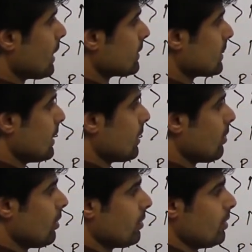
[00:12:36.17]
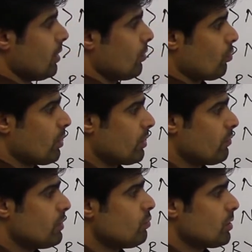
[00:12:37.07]
and silicon, when
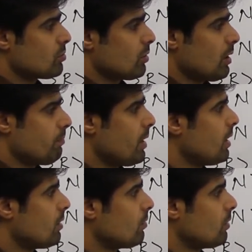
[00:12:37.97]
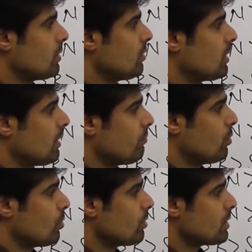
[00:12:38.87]
we want to compare, what do you think?
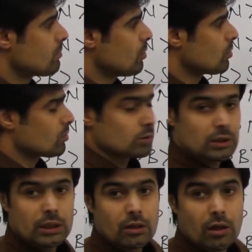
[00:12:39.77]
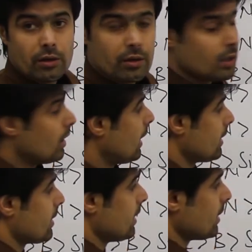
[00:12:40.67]
Boron is more or silicon? I
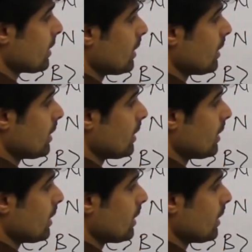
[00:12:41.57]
think